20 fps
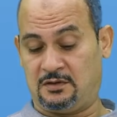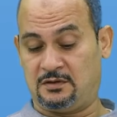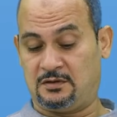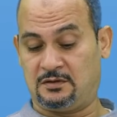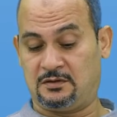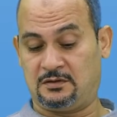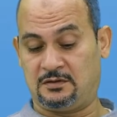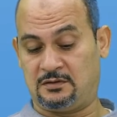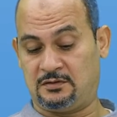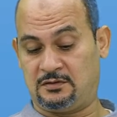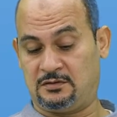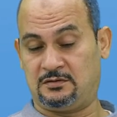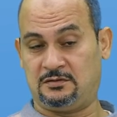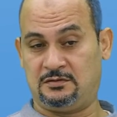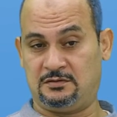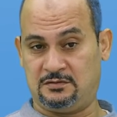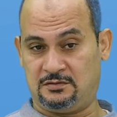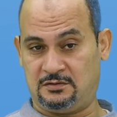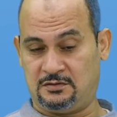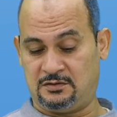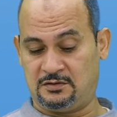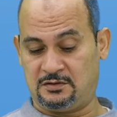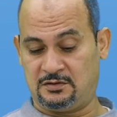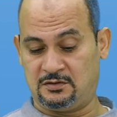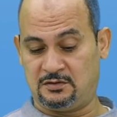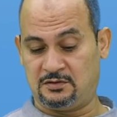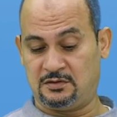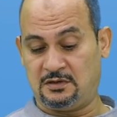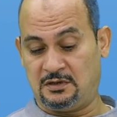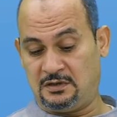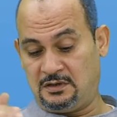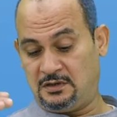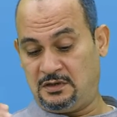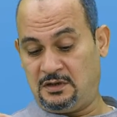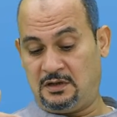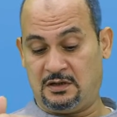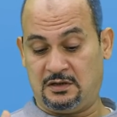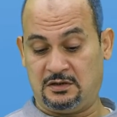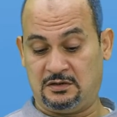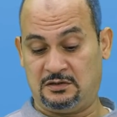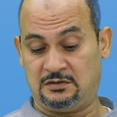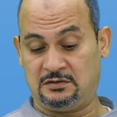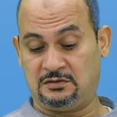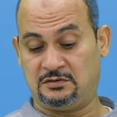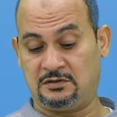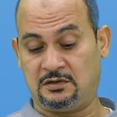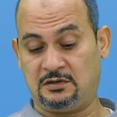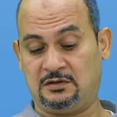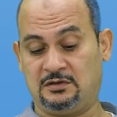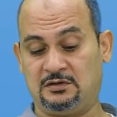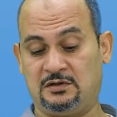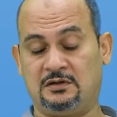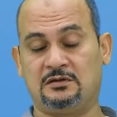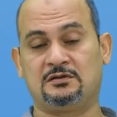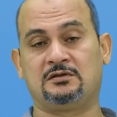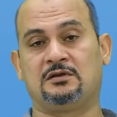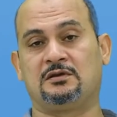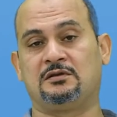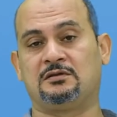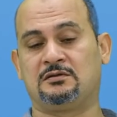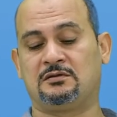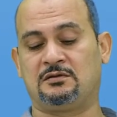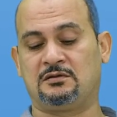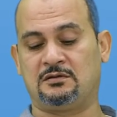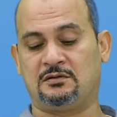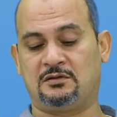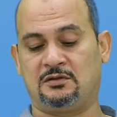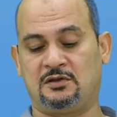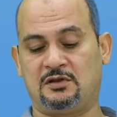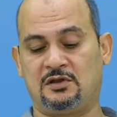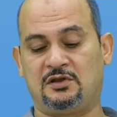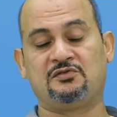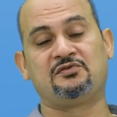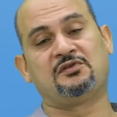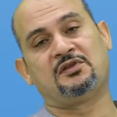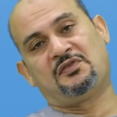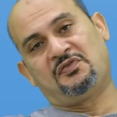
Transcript: now we'll go with the exercises. We have a multiple choice exercise.